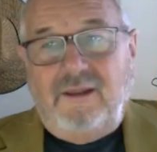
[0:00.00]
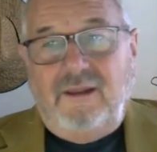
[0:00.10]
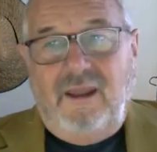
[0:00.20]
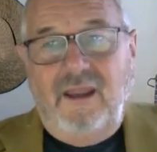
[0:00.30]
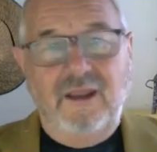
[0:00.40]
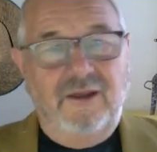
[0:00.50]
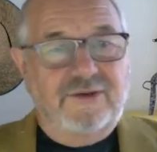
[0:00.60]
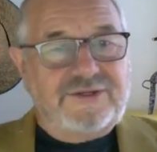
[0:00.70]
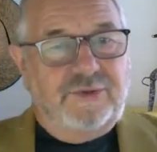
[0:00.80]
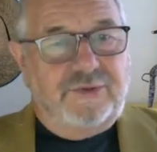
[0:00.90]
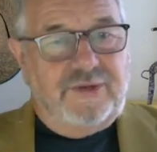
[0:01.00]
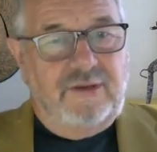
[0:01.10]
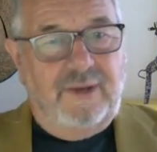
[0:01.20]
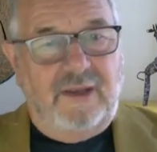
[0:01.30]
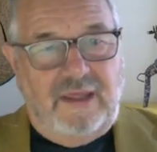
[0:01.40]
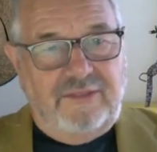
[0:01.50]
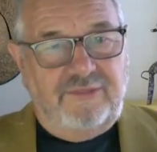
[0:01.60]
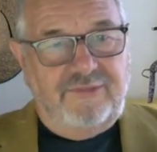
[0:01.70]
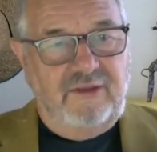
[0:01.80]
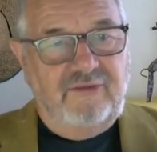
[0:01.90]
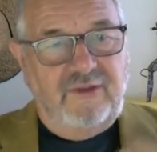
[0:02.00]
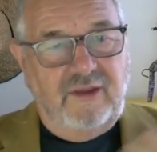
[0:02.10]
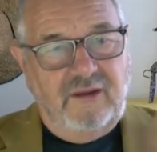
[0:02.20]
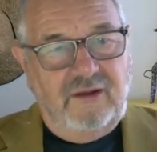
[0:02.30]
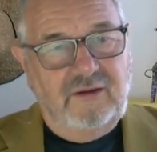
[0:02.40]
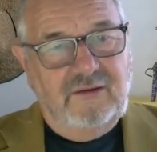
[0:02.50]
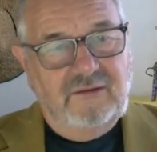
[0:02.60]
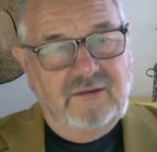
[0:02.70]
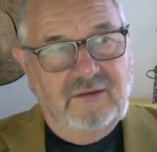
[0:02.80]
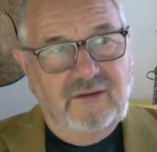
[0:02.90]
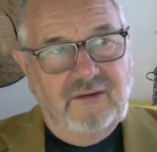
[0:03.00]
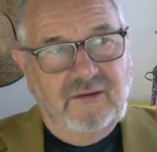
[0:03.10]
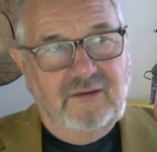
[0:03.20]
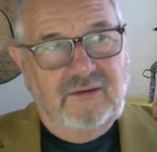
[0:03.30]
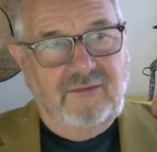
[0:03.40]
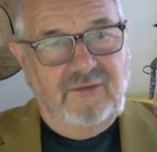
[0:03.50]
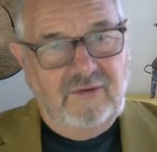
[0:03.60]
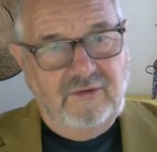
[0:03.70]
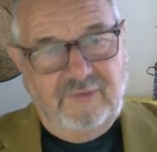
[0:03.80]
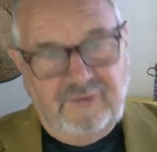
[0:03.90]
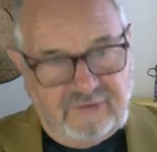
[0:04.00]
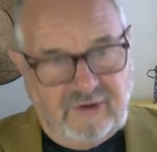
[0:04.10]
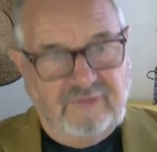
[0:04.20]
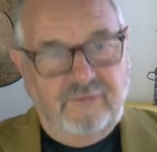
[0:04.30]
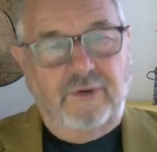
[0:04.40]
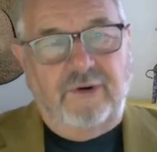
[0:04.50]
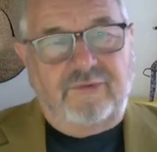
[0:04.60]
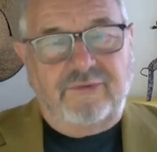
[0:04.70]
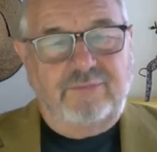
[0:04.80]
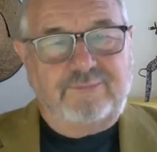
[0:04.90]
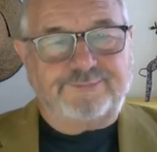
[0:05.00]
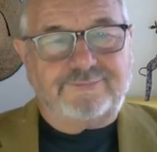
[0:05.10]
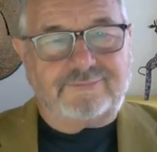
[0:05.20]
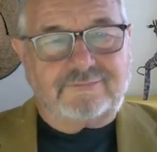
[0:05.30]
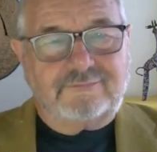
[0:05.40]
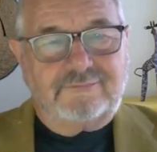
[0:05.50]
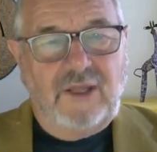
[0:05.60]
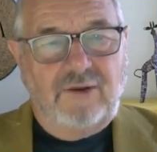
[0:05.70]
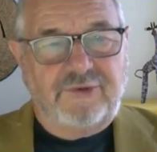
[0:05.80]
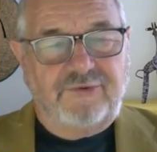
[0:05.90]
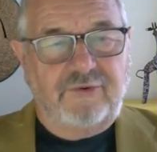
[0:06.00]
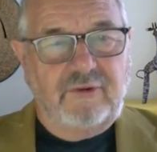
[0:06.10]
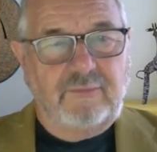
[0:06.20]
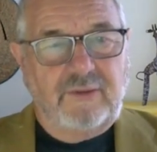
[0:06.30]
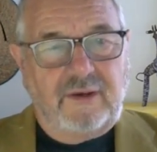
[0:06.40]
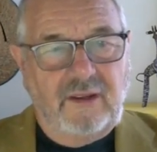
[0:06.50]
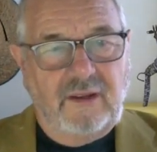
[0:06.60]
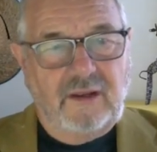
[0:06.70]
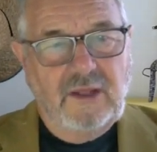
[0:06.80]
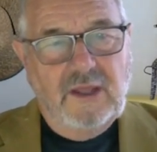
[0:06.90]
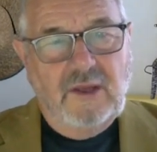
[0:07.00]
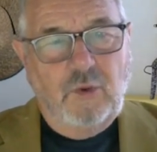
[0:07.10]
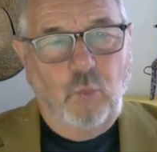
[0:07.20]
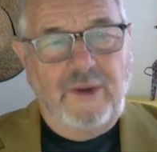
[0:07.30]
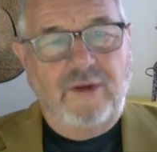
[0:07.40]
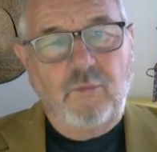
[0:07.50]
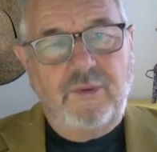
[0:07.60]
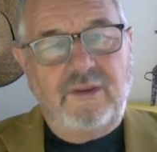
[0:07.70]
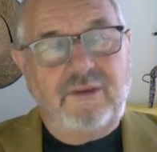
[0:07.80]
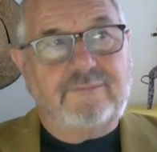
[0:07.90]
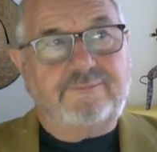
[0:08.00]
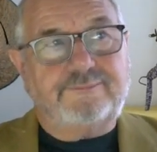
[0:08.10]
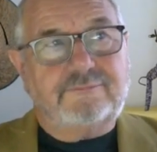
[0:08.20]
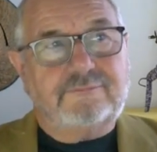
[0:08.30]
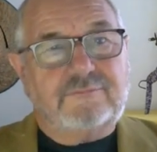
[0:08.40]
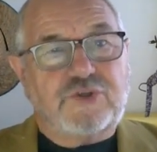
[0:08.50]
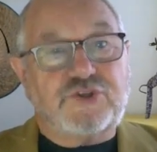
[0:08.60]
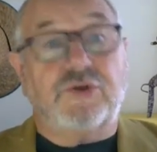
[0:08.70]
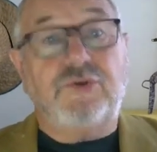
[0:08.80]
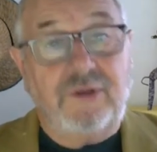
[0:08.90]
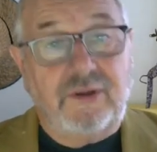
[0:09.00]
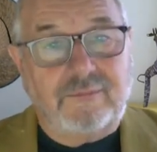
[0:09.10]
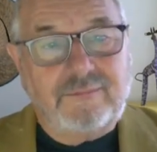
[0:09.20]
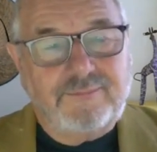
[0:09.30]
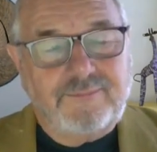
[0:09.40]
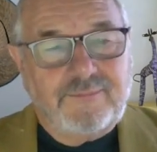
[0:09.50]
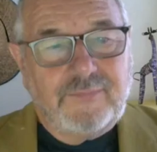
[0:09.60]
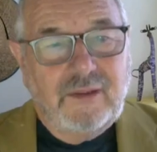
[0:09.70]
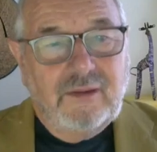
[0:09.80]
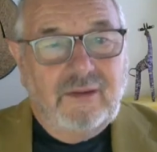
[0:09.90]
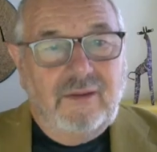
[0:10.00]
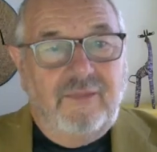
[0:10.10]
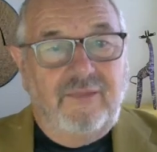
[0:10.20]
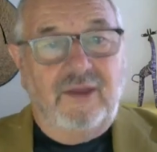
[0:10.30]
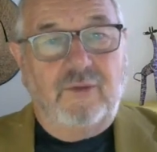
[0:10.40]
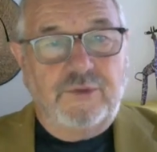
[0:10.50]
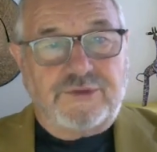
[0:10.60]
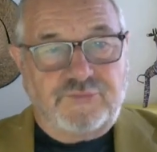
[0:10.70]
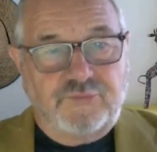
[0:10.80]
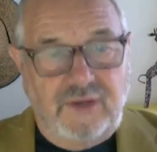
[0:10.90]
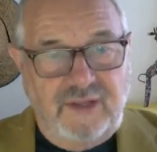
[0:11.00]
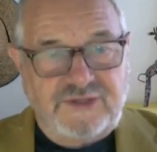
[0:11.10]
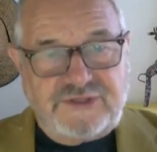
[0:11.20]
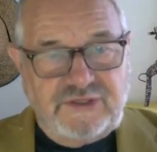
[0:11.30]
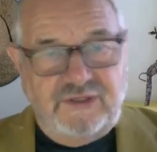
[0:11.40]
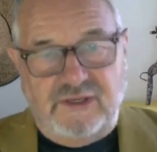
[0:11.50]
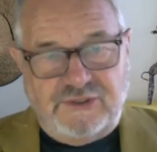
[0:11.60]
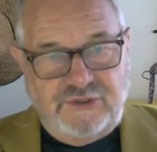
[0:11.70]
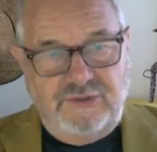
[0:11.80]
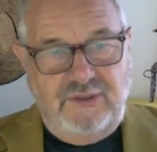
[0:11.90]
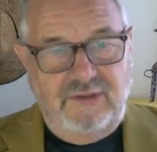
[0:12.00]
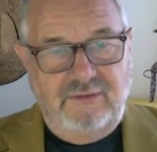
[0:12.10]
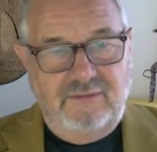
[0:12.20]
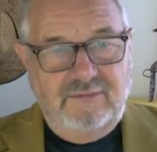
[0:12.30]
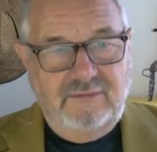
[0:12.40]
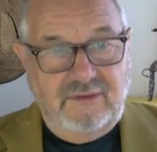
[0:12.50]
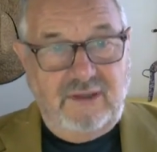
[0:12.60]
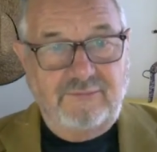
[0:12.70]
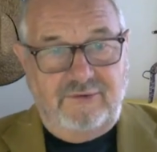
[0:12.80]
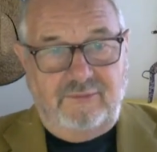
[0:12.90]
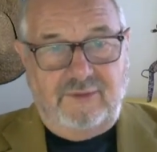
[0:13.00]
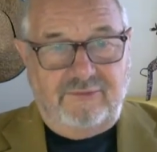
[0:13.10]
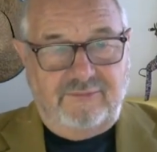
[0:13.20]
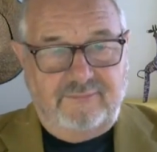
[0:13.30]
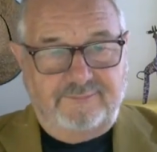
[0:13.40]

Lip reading: And I was talking about other things, how the universe kind of works. And I was talking about how when we tune in, that which relates to that tuning comes to us.